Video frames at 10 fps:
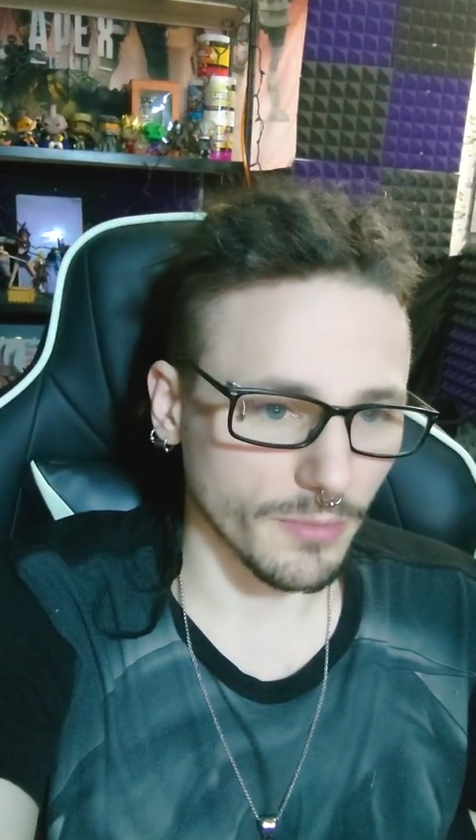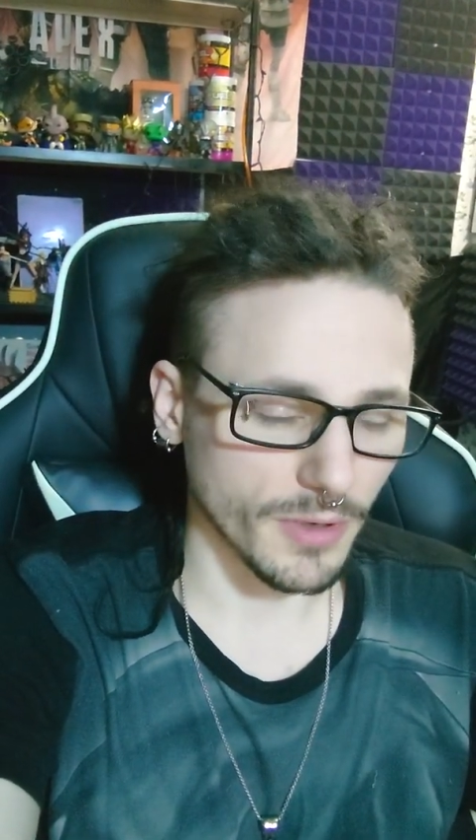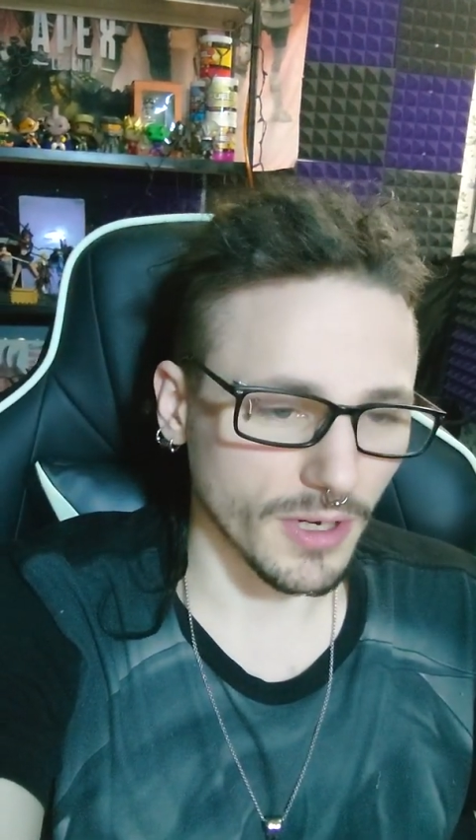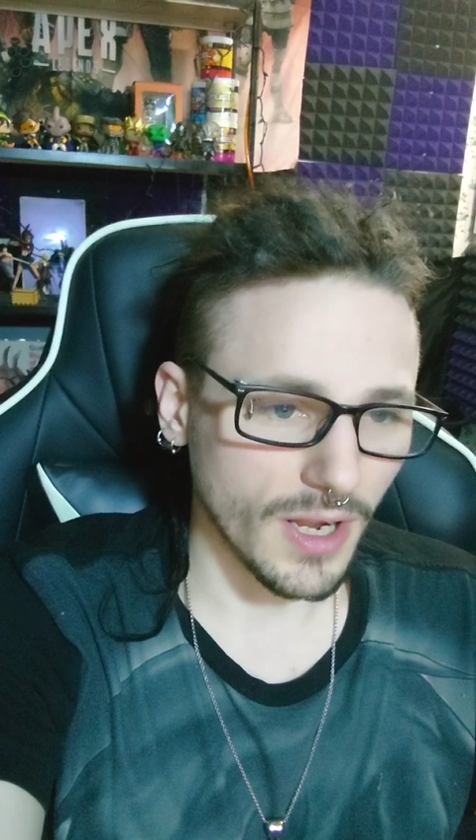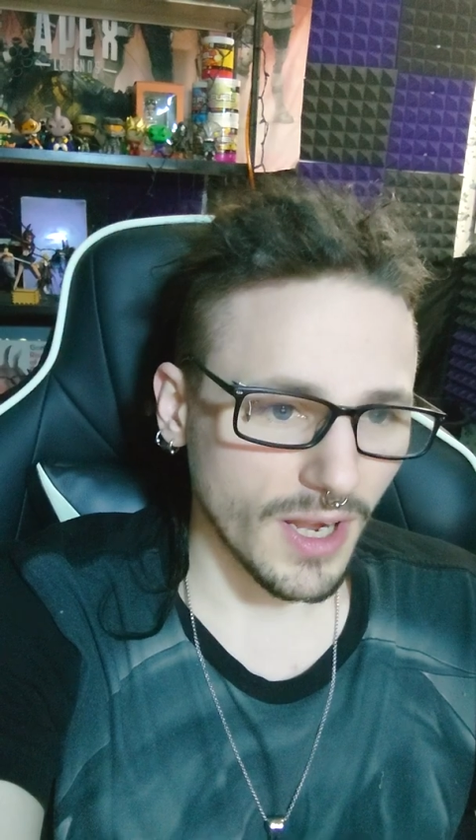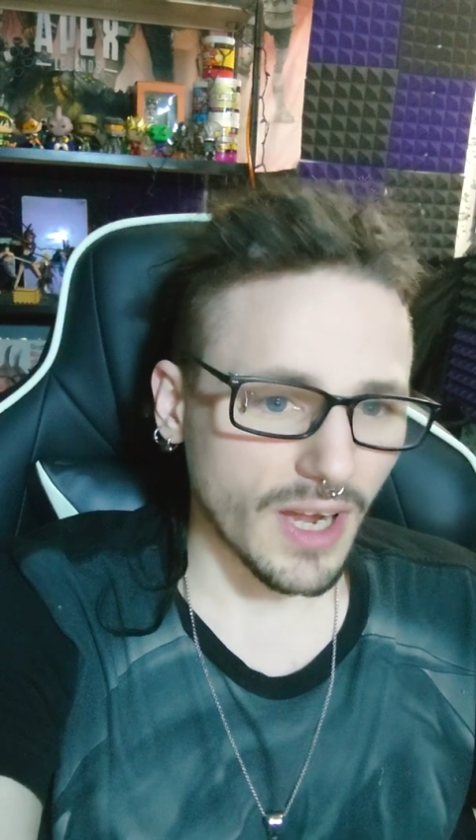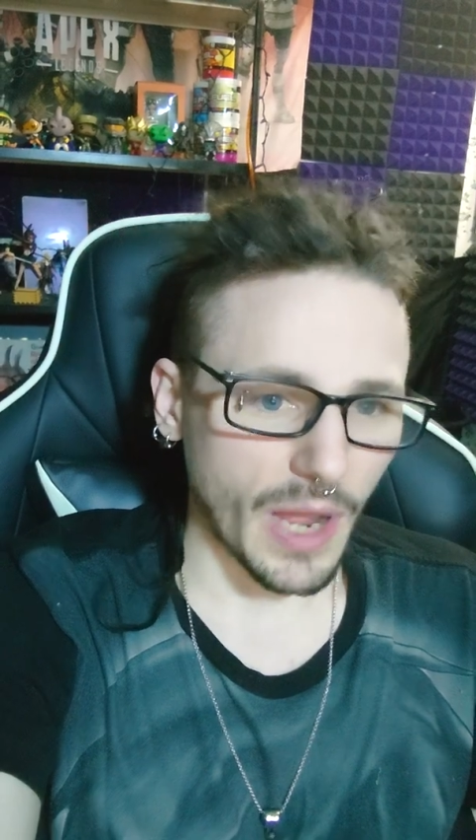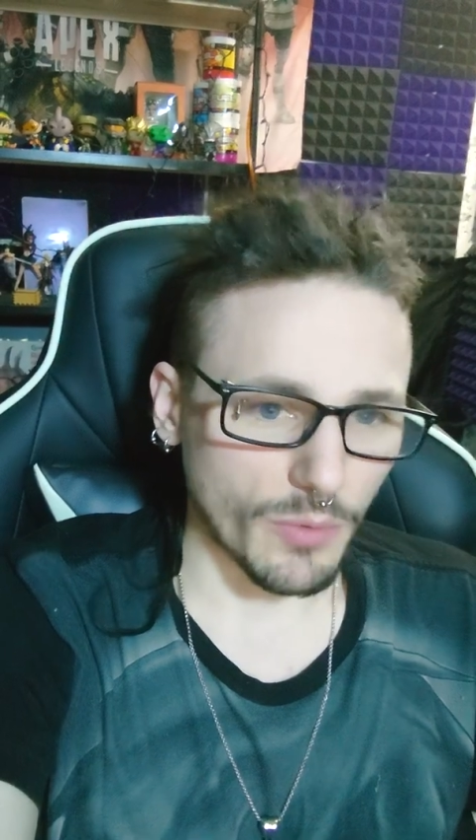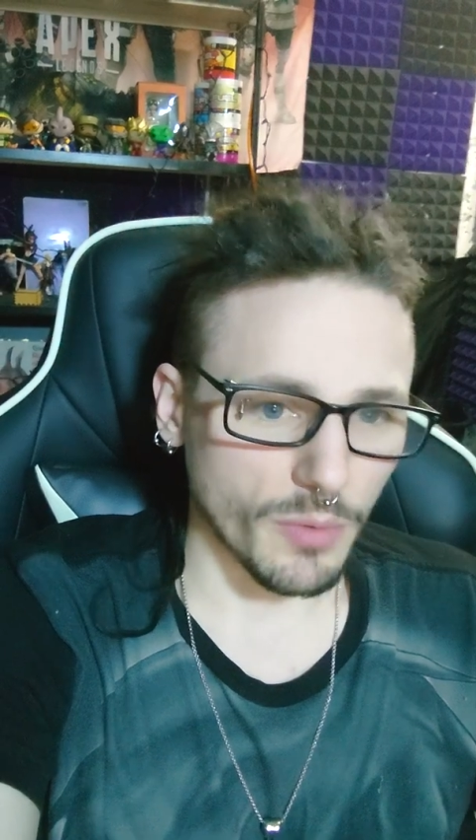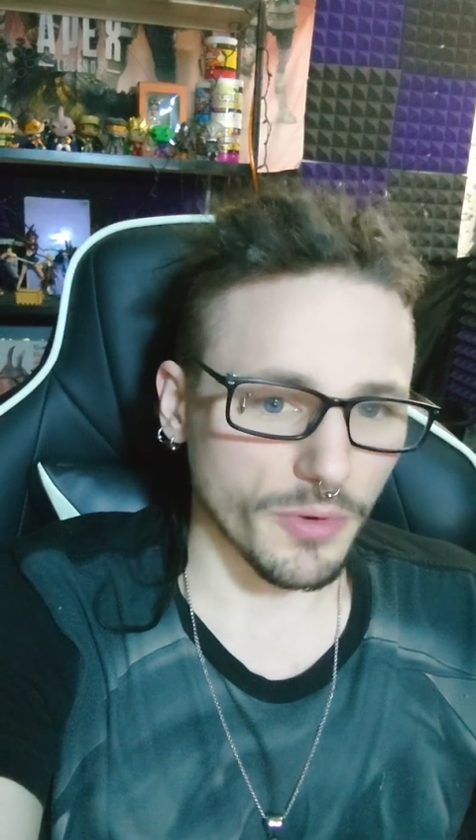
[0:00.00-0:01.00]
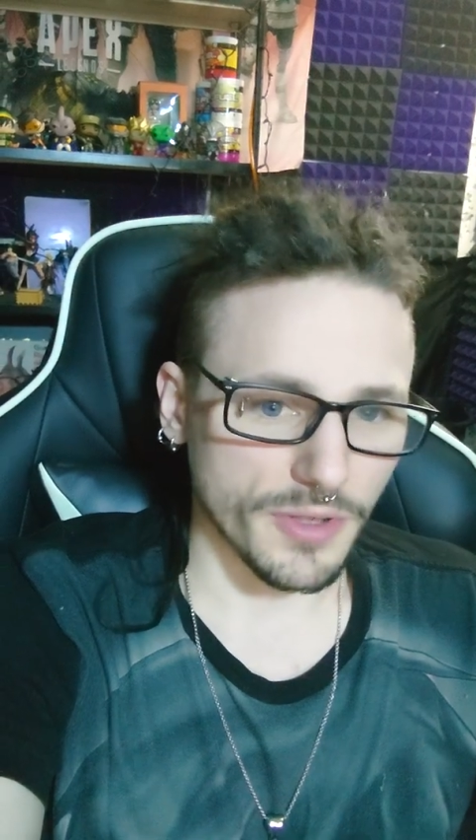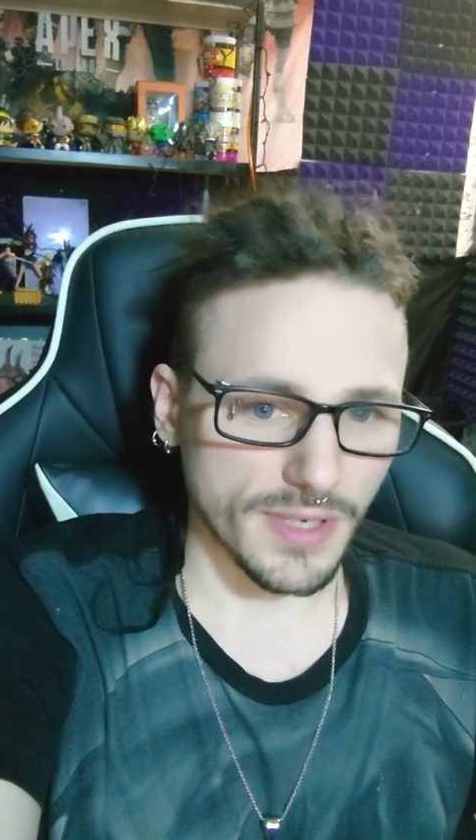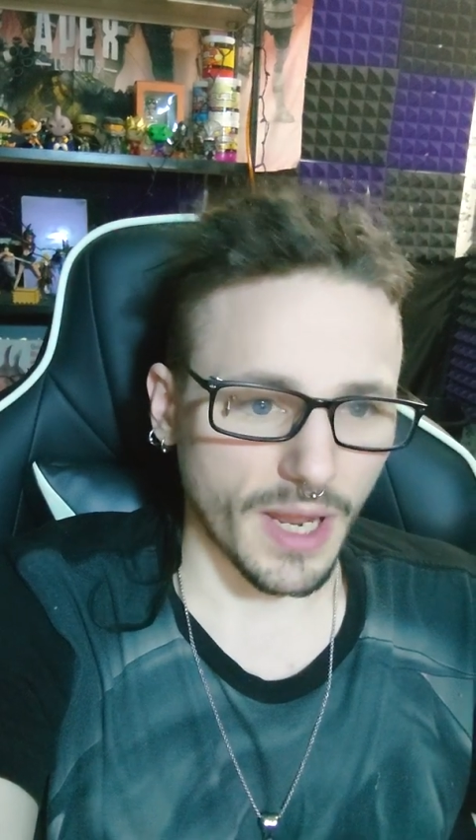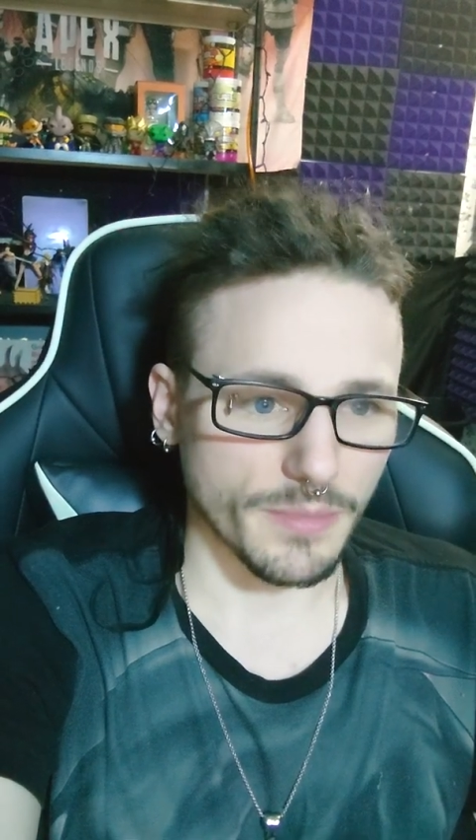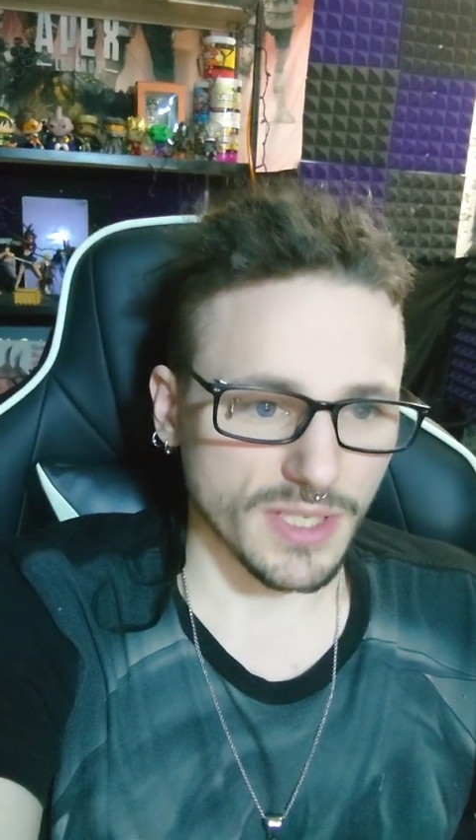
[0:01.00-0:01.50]
But I will put the
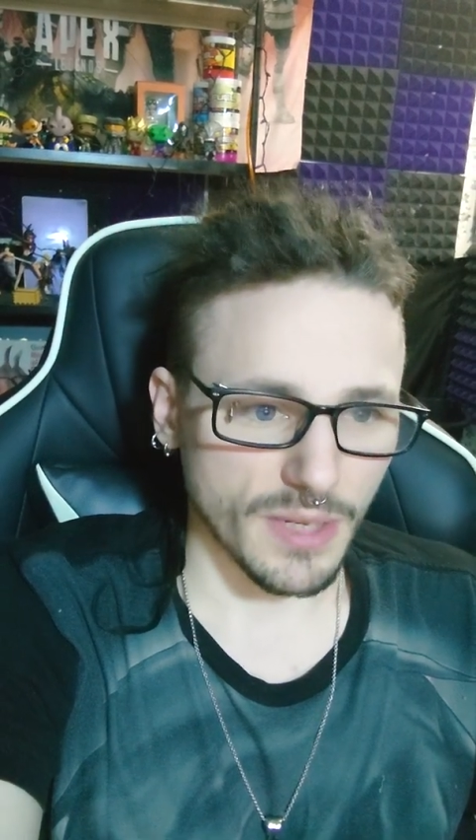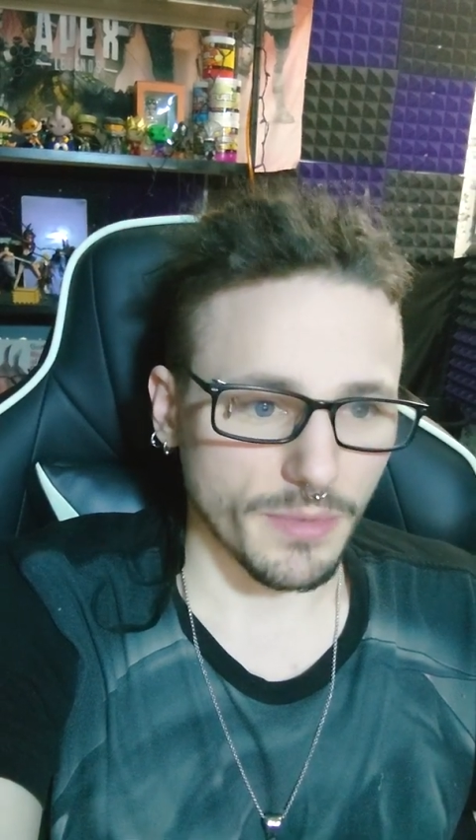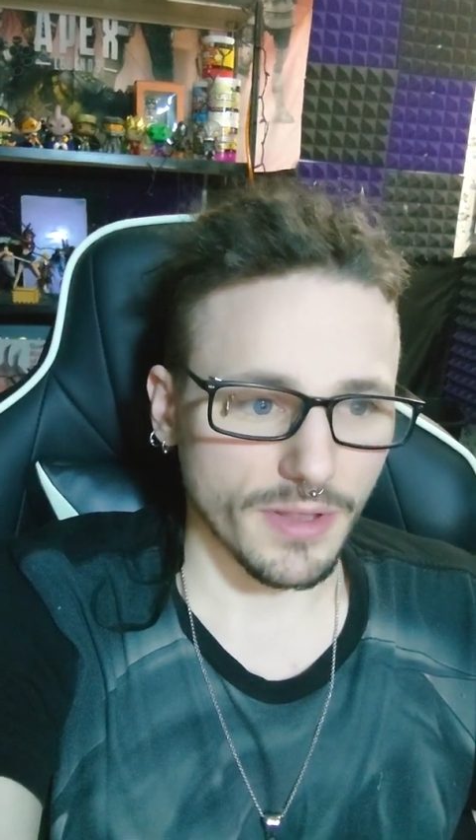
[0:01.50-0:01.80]
timestamp